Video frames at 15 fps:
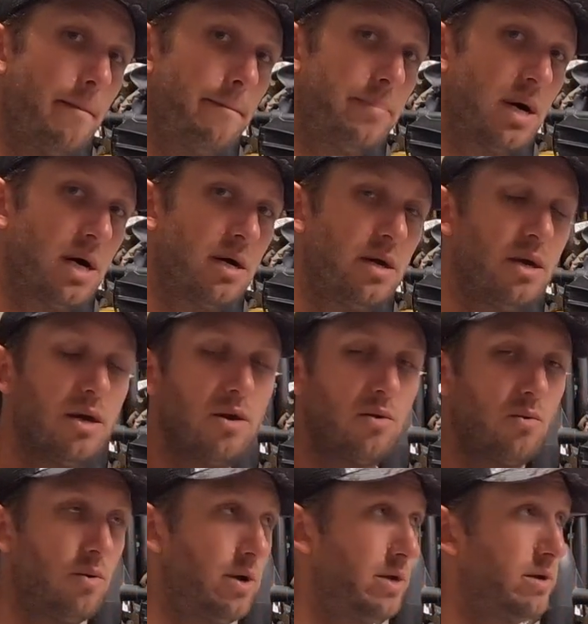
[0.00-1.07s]
But
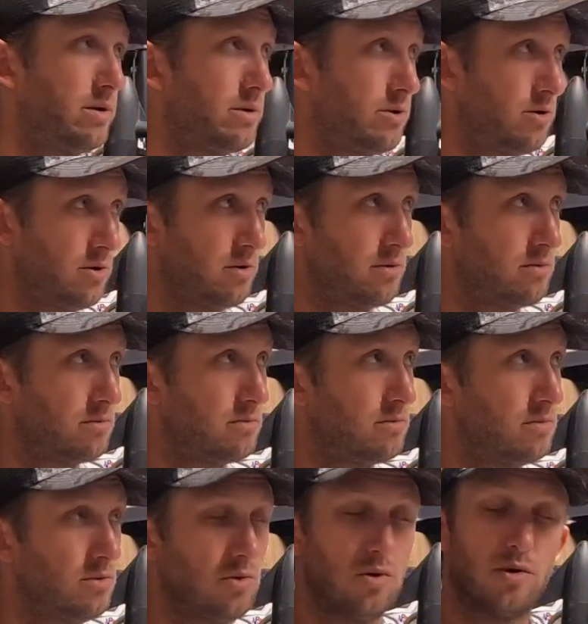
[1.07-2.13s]
when your
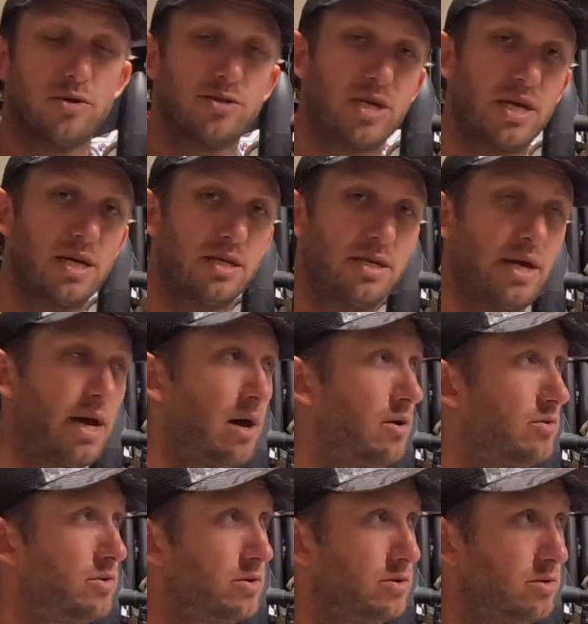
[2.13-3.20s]
lure is hanging
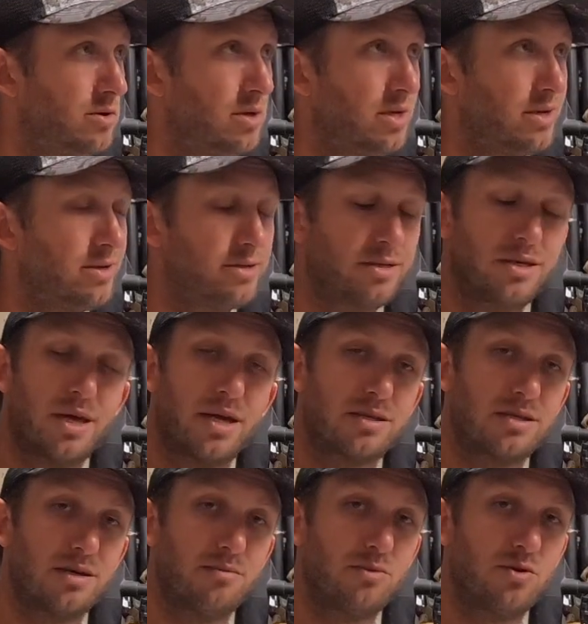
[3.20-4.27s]
down, you need to see that
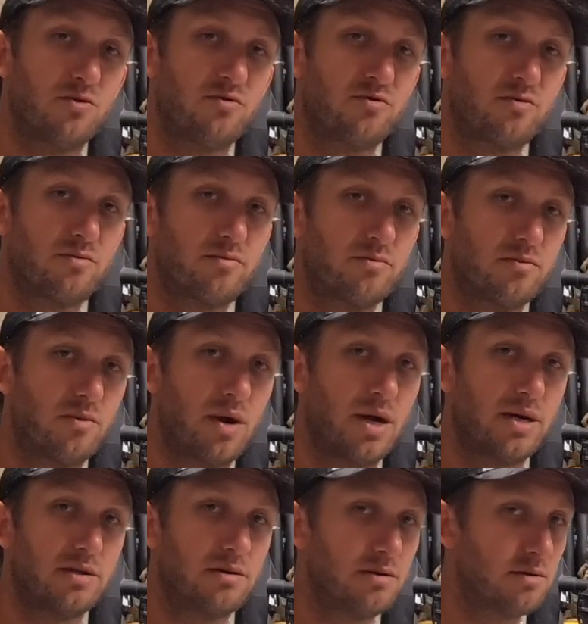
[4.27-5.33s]
tip move,
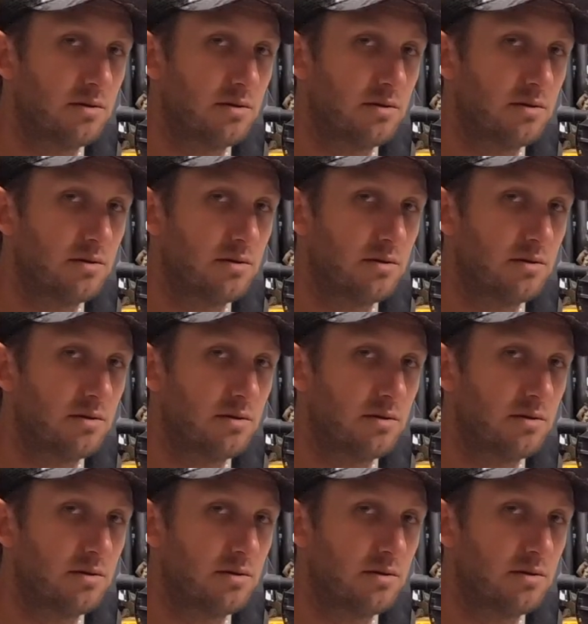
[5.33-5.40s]
right?